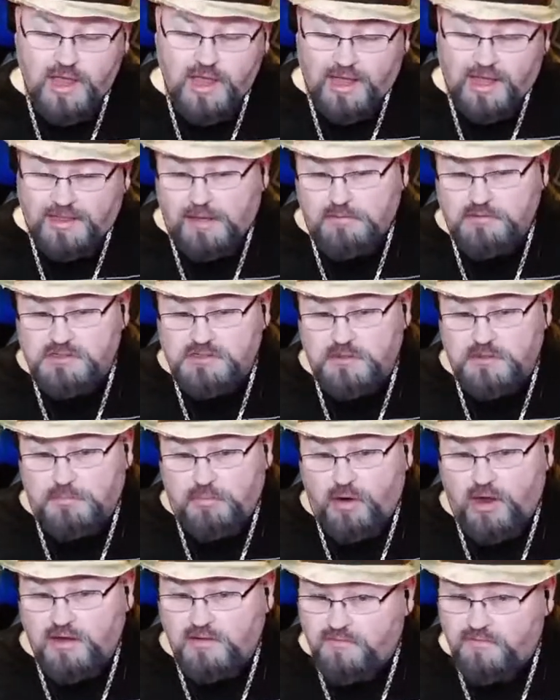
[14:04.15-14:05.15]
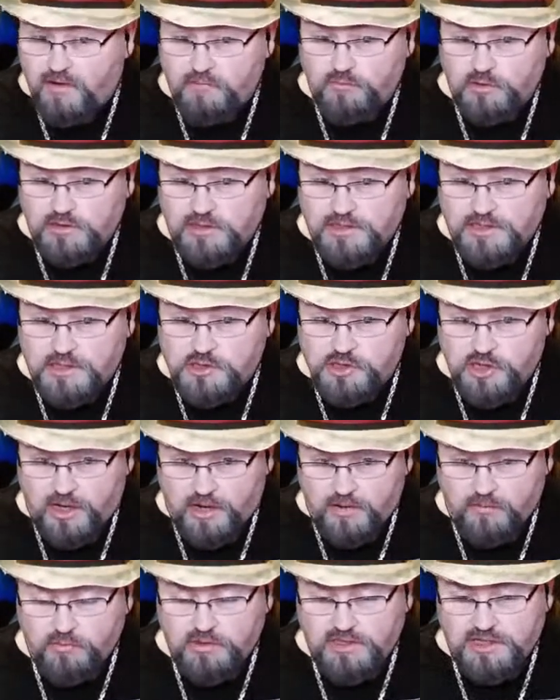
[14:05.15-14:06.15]
And that was the pride of every legion.
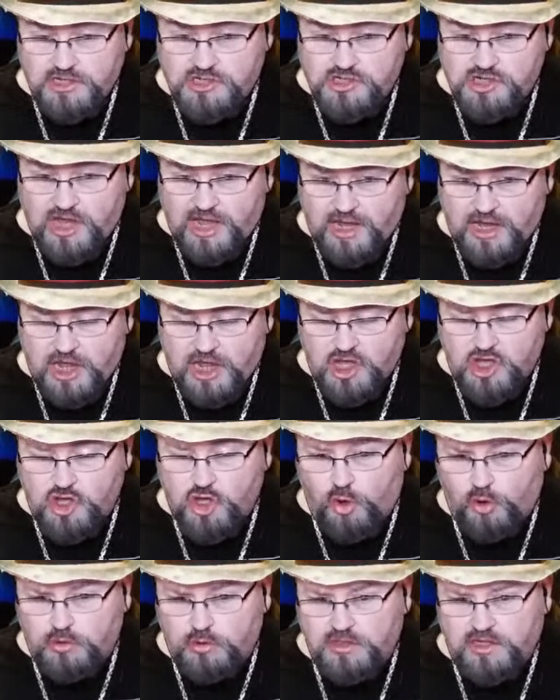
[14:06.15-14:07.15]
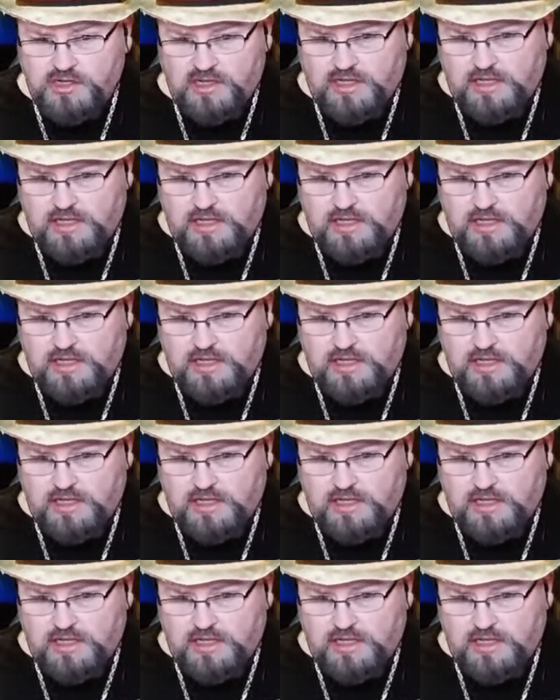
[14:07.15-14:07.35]
Every legion had a golden